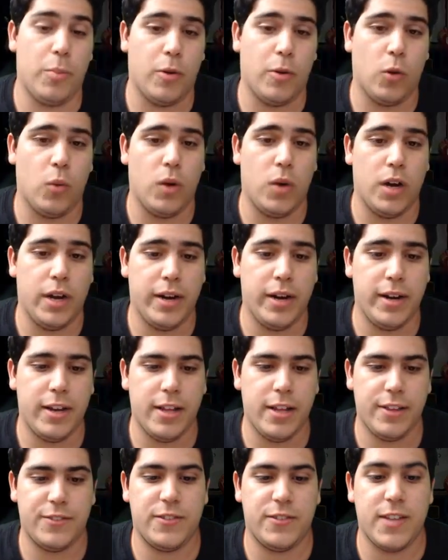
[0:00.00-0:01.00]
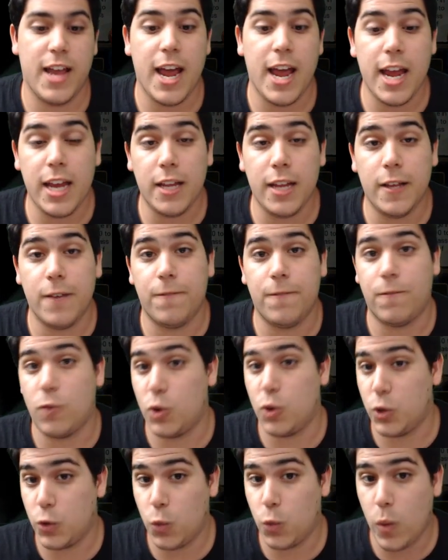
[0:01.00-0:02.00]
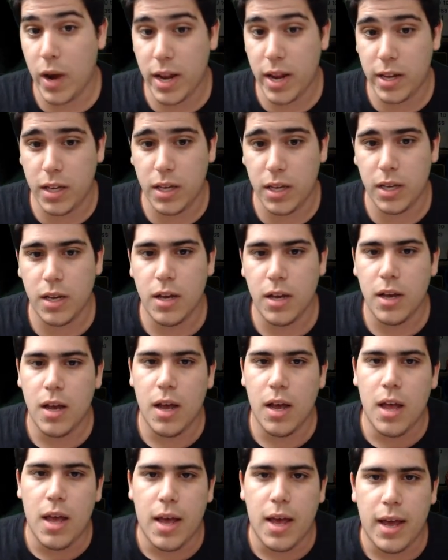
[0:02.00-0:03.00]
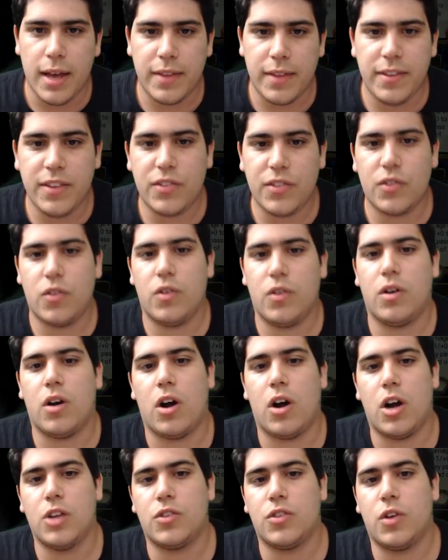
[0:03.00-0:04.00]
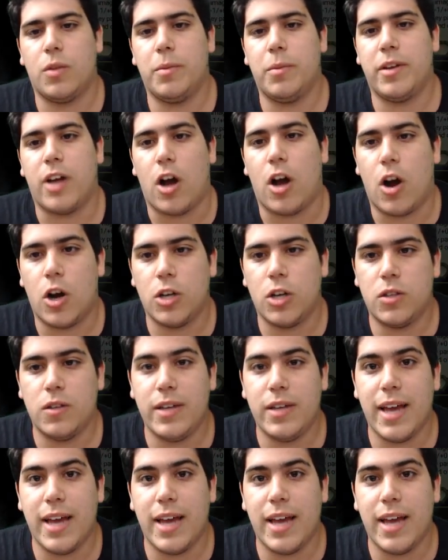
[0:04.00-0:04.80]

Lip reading: one, that's 80 for 20, and these cards are a bit hard to get